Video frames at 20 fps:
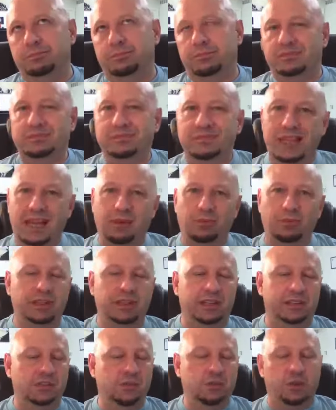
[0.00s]
Not
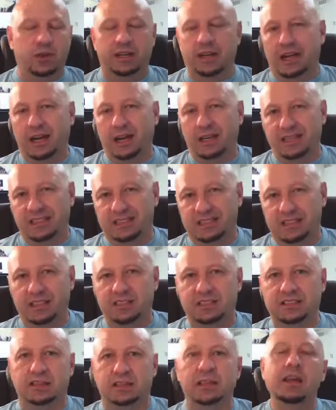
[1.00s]
really tricky, it's
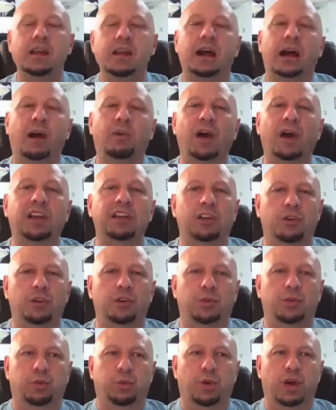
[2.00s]
easy. I want you to
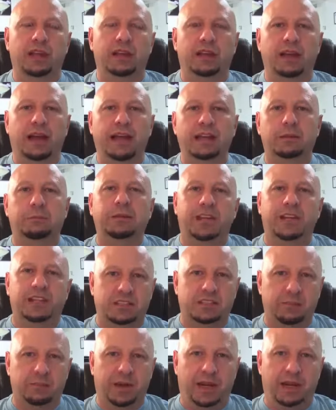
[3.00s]
write on a piece
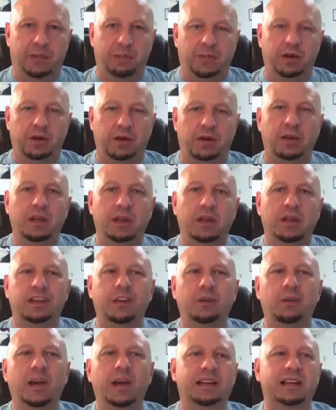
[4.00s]
of paper,
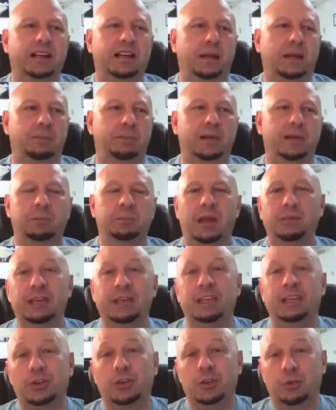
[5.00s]
you want to keep it maybe
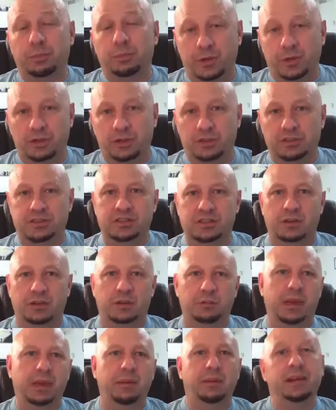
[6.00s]
in your purse or
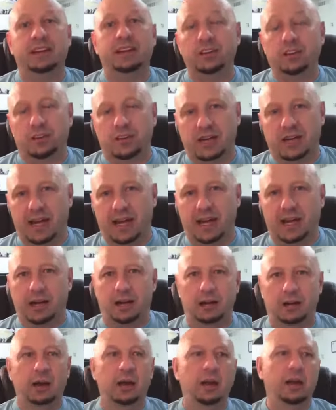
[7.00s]
maybe in your
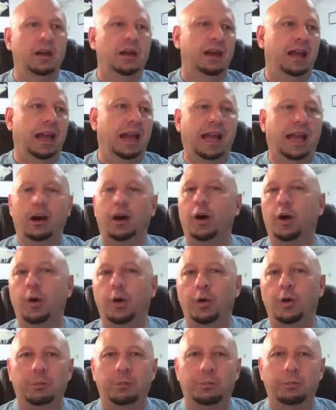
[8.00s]
car, at
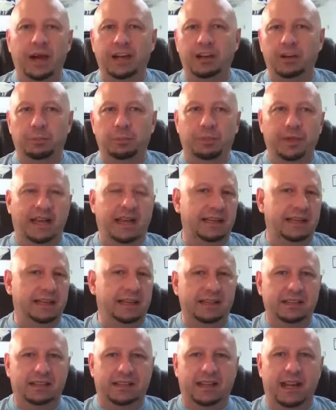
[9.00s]
home by your bed
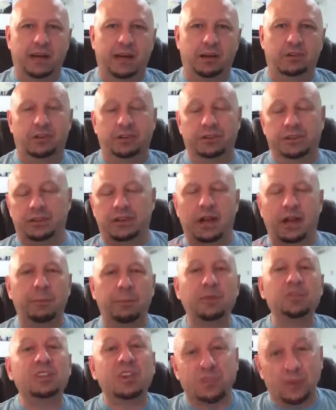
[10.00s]
on a counter, in a
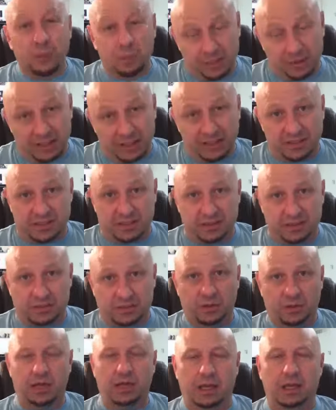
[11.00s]
couple different places,
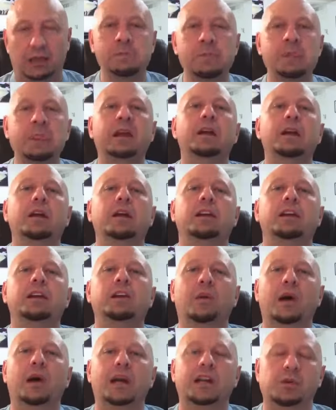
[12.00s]
okay? You
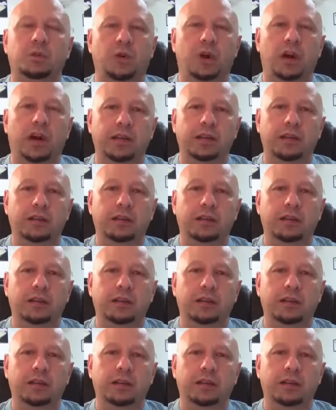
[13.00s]
want to write